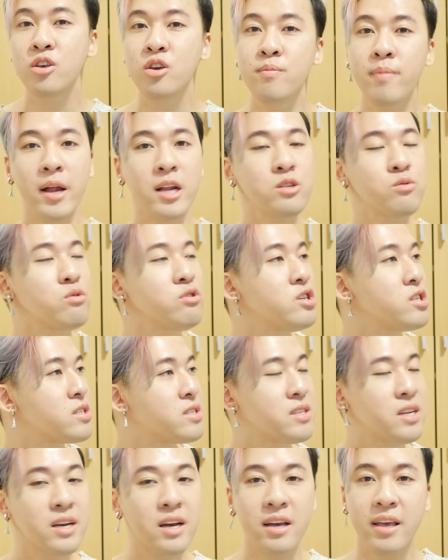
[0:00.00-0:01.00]
You might as well just
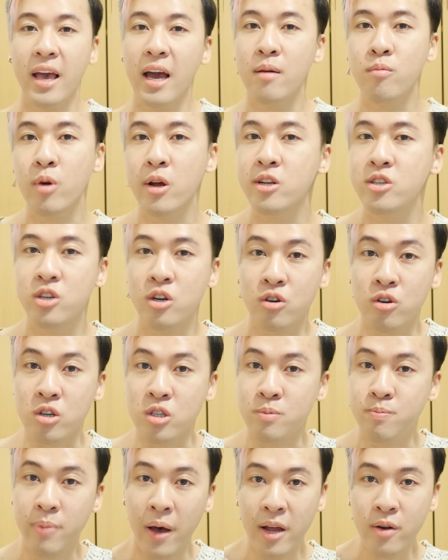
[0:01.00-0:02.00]
stick a camera in
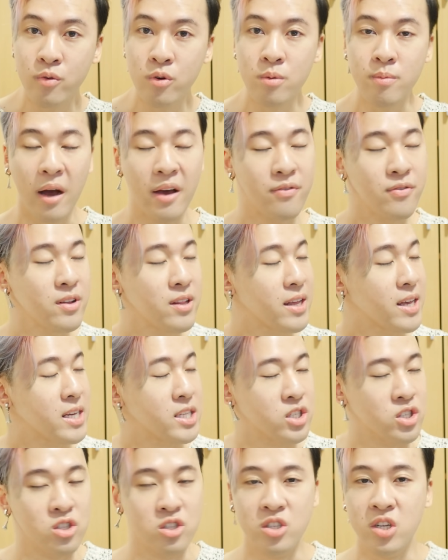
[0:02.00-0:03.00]
Jungkook's bedroom. I feel like
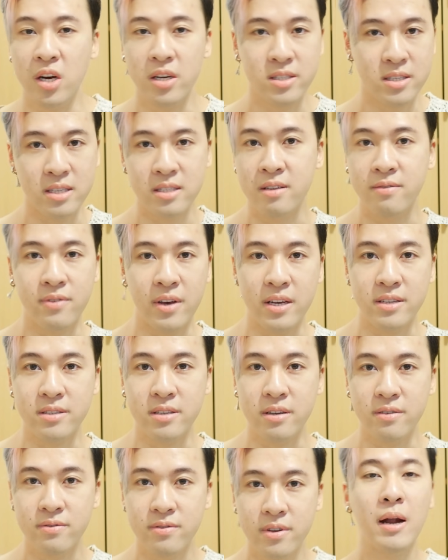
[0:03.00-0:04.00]
it's just as invasive.